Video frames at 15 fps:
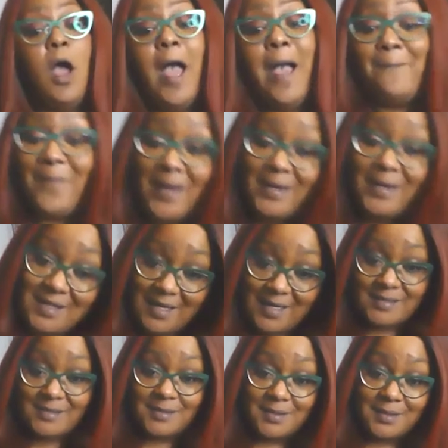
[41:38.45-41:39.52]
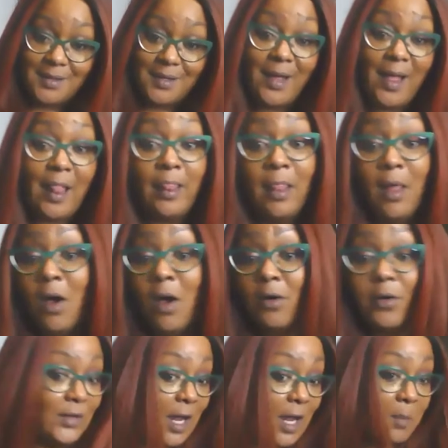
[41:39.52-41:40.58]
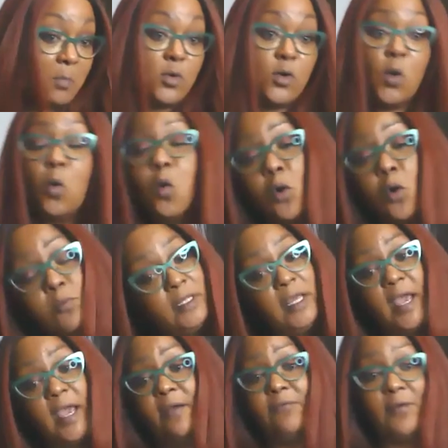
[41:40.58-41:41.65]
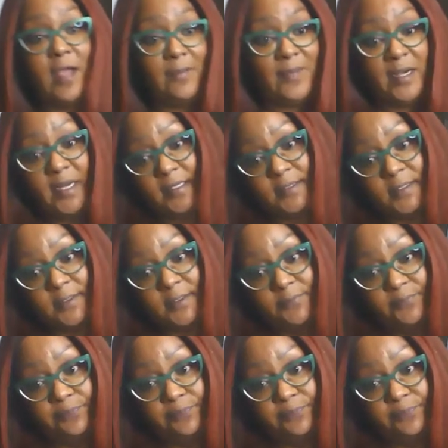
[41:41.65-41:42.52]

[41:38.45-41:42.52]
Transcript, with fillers: at my desk longer than I'm normally ever at my desk.